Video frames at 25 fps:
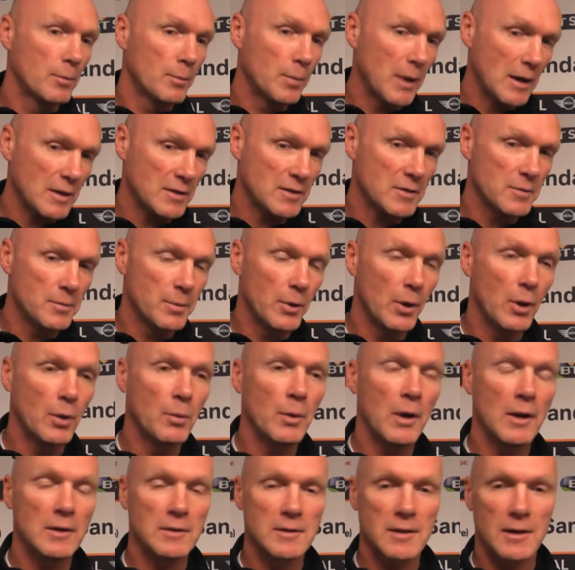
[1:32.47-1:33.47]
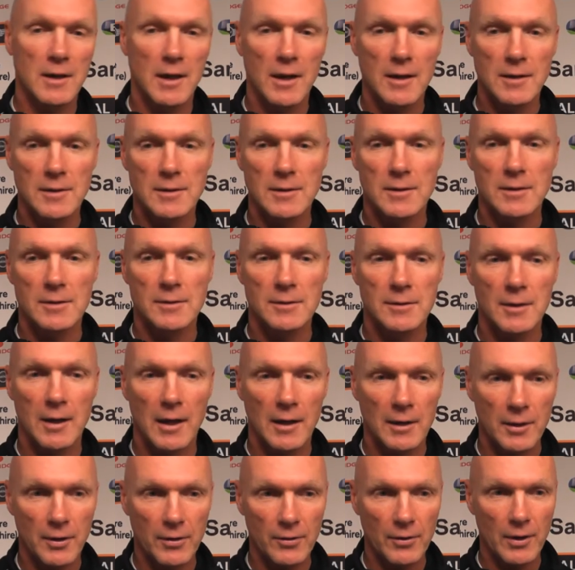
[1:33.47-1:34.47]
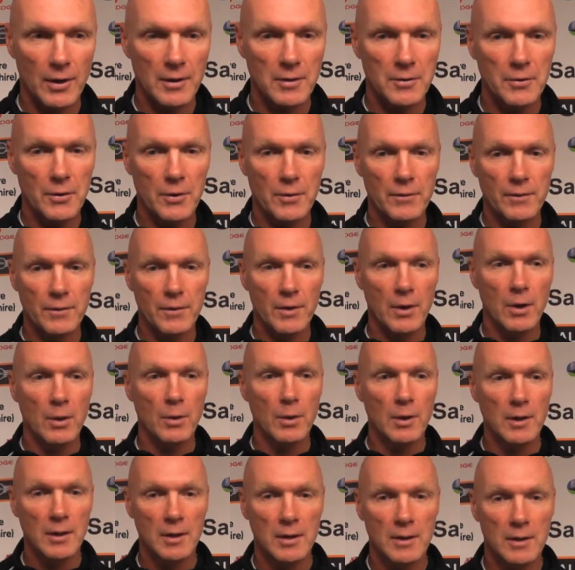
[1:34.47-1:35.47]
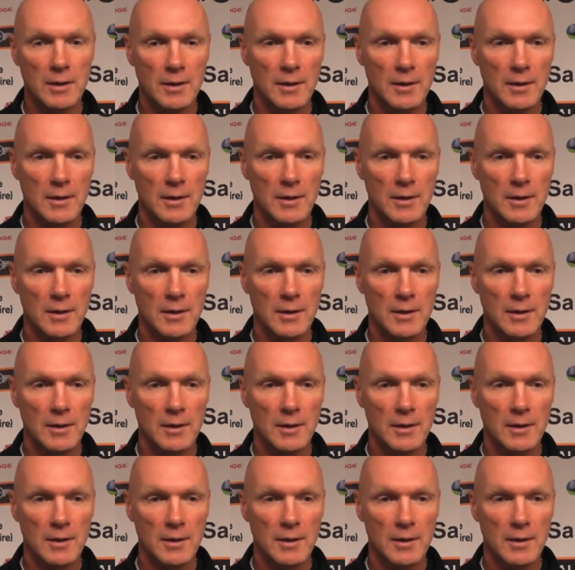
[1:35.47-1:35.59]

passed the ball well tonight, had a threat going forward,